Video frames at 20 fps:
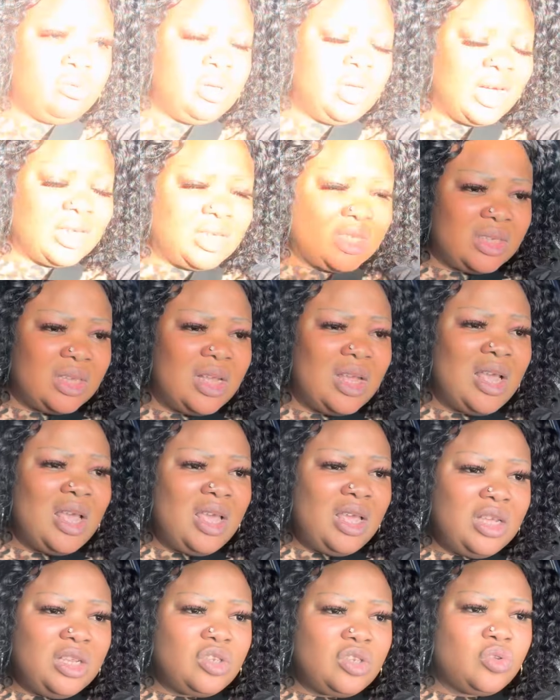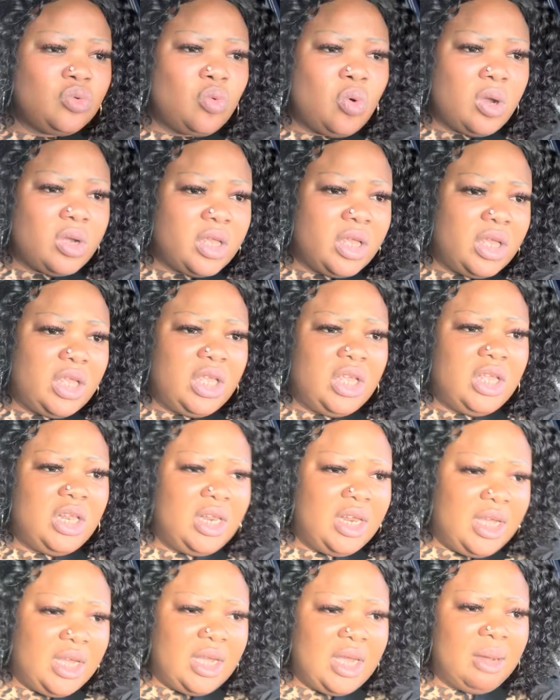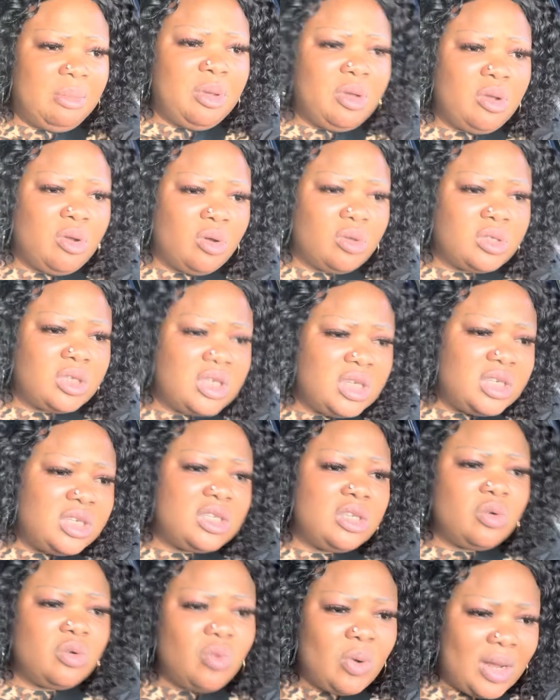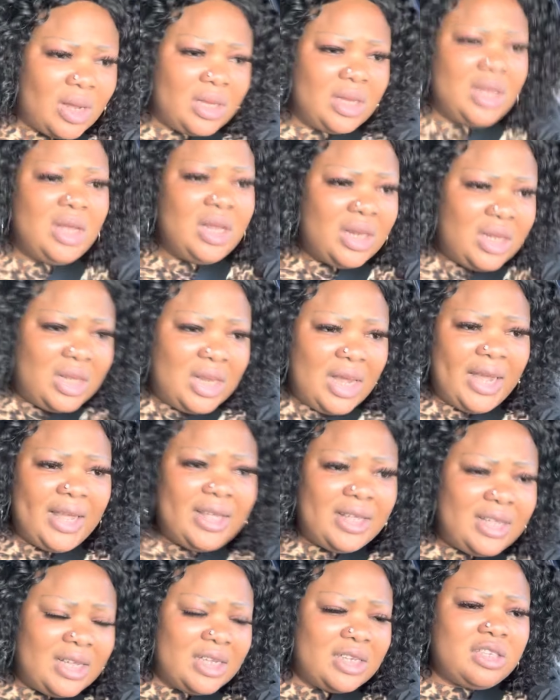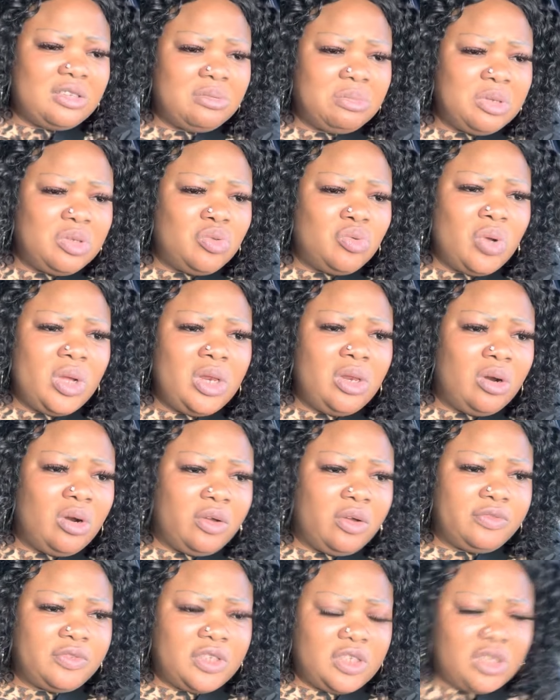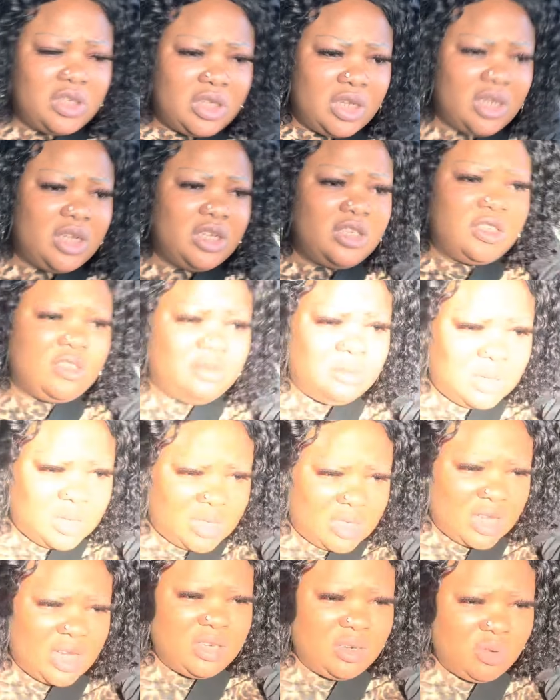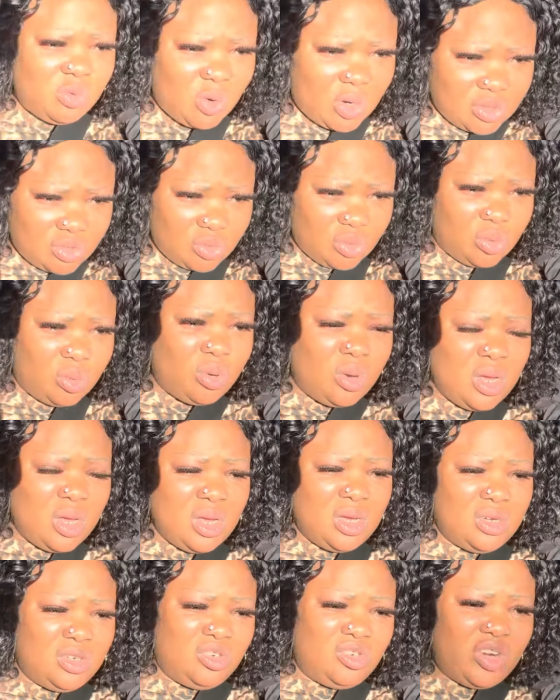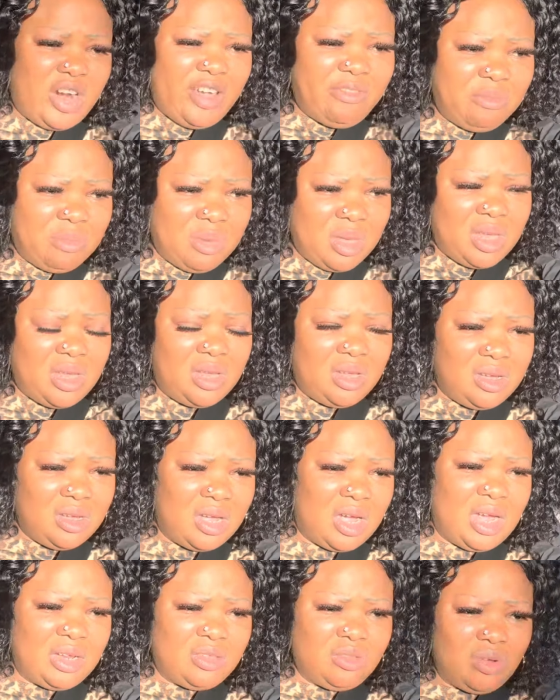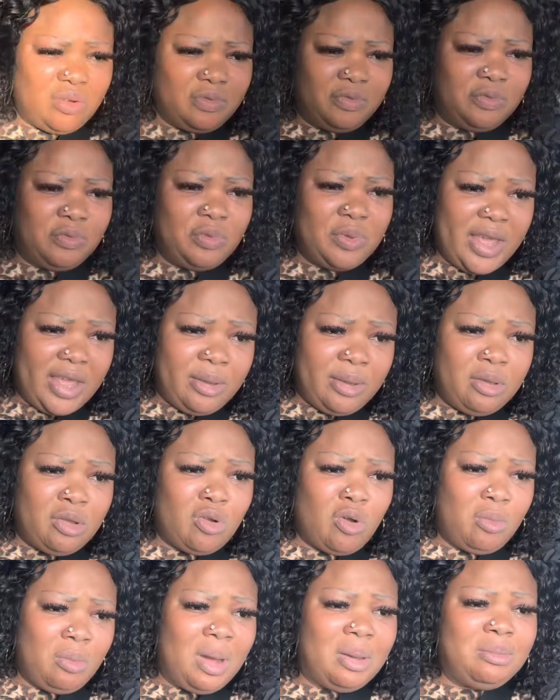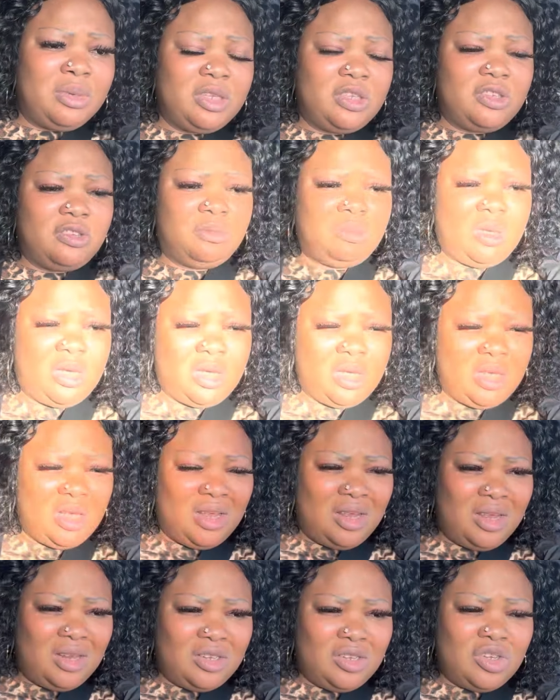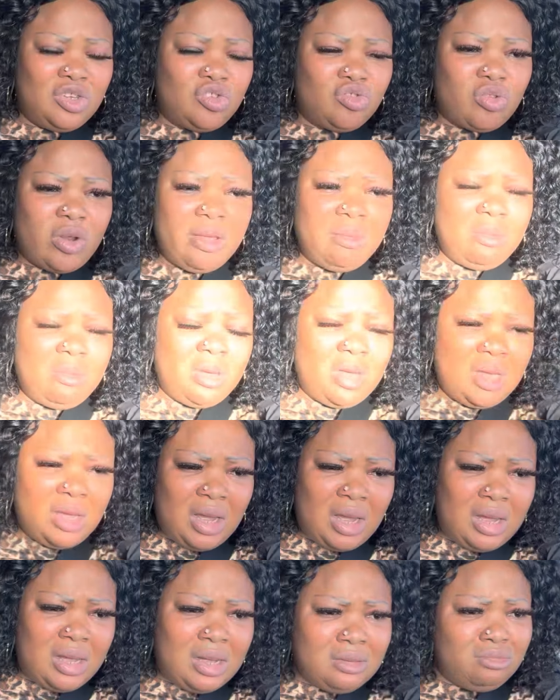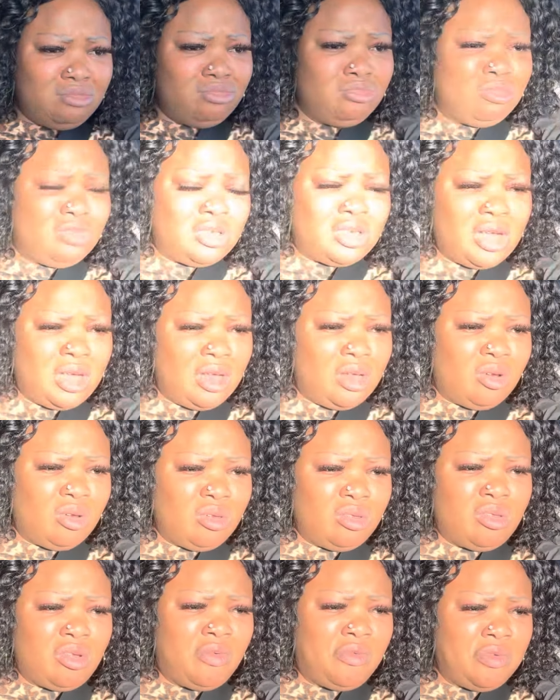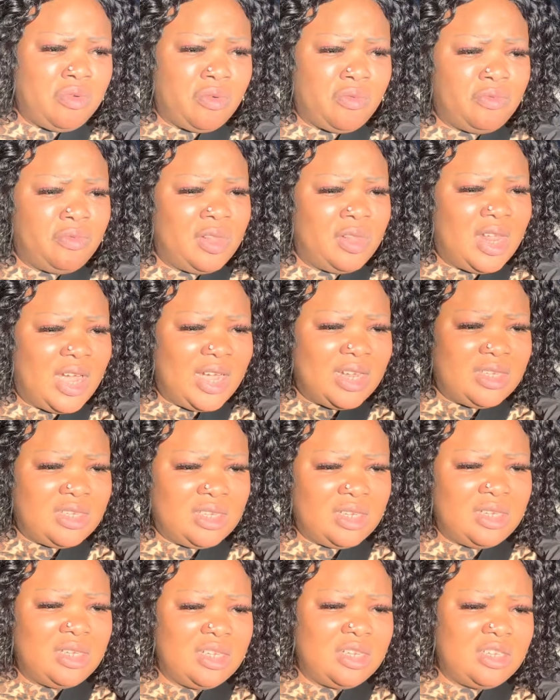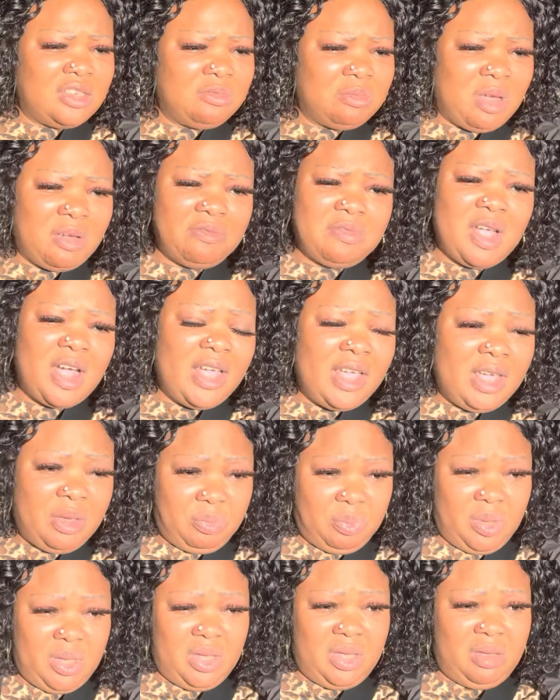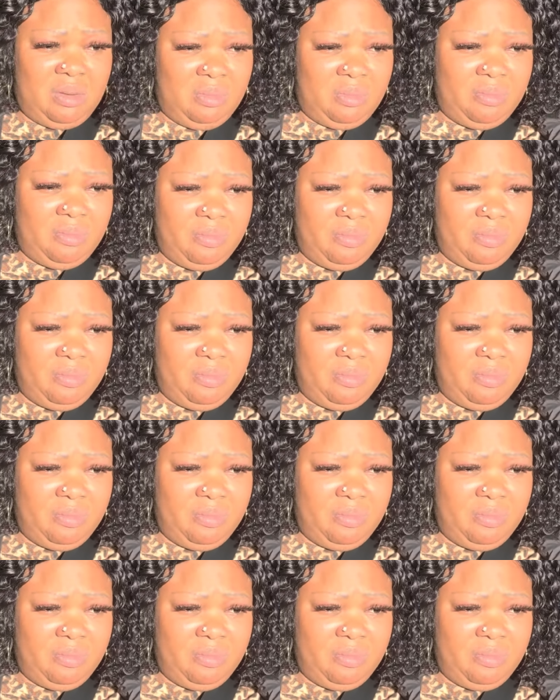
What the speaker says: that he's working illegal because he is the one lie against me, do a lot of things against me. He said he want to drive me out of here. He come and meet me, destroy me, saying all sorts of lies against me after helping him.